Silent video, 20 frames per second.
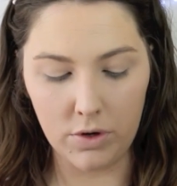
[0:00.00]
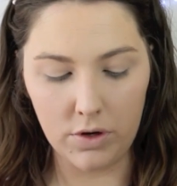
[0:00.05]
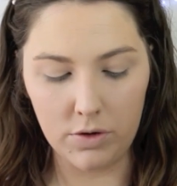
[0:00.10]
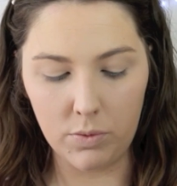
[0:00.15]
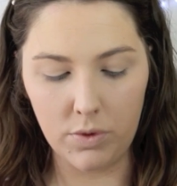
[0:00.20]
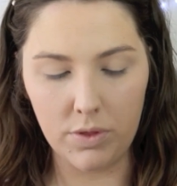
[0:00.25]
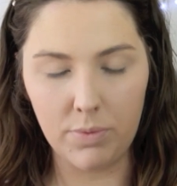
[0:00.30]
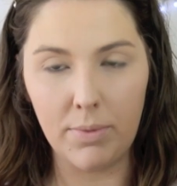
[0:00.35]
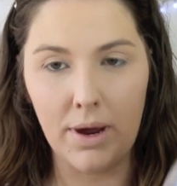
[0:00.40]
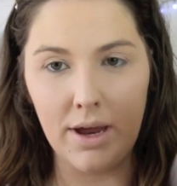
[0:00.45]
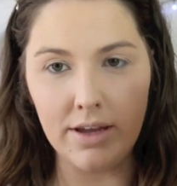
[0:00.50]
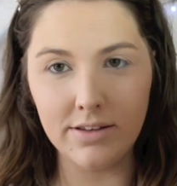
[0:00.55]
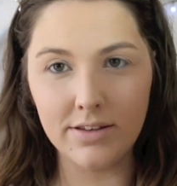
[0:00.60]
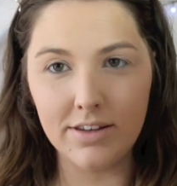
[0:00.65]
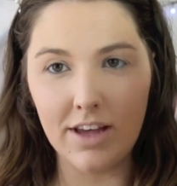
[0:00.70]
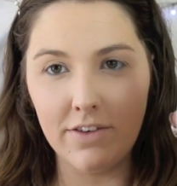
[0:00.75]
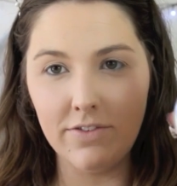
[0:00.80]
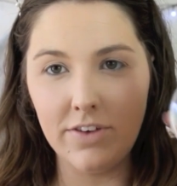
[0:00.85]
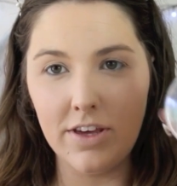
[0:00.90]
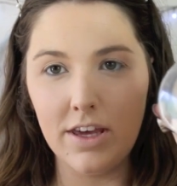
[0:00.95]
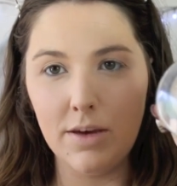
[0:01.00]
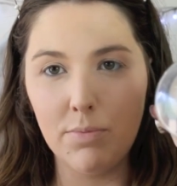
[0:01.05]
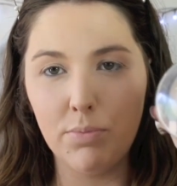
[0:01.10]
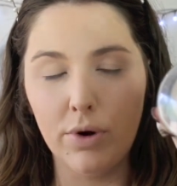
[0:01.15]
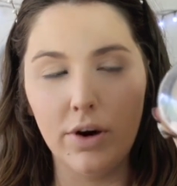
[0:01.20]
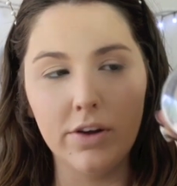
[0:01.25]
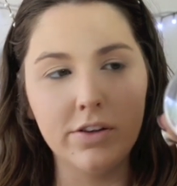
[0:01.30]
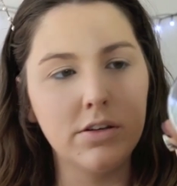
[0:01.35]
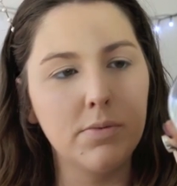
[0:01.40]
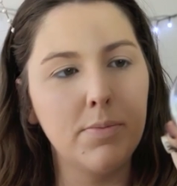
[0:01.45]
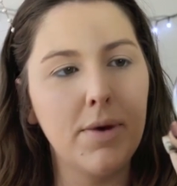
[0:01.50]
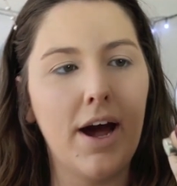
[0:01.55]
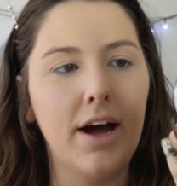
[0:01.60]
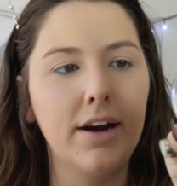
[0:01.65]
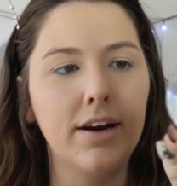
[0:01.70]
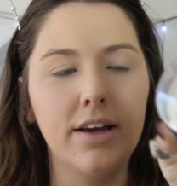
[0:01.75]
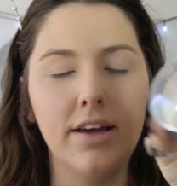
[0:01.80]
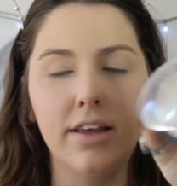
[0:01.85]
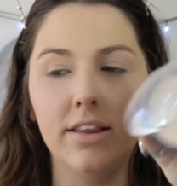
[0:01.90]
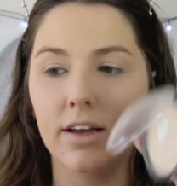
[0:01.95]
would with my Savvy pressed
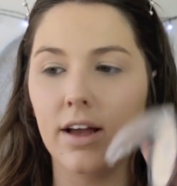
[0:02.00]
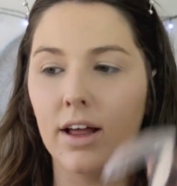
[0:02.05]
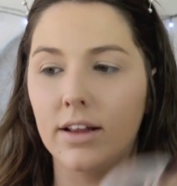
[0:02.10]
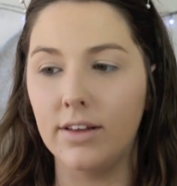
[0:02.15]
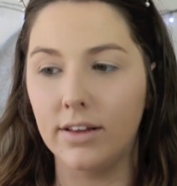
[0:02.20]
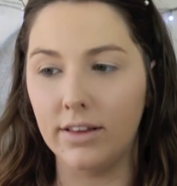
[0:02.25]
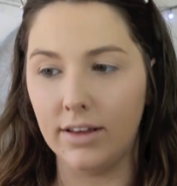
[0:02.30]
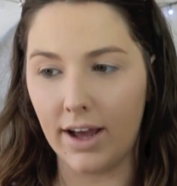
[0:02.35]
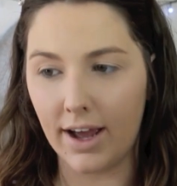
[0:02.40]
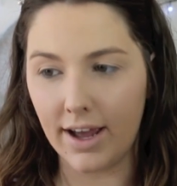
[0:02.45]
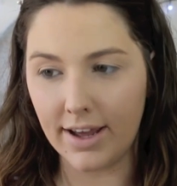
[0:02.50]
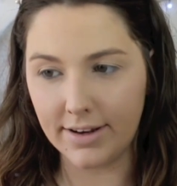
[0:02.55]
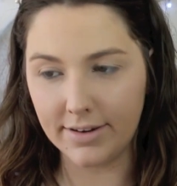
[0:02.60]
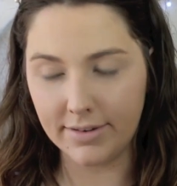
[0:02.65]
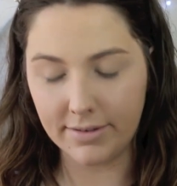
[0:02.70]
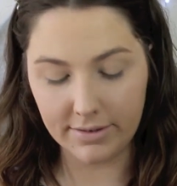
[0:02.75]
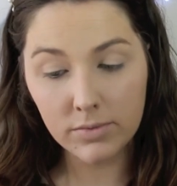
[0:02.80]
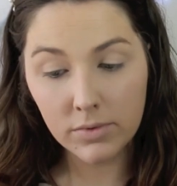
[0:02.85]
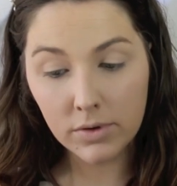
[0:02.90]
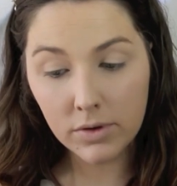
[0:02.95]
powder in the colour Light.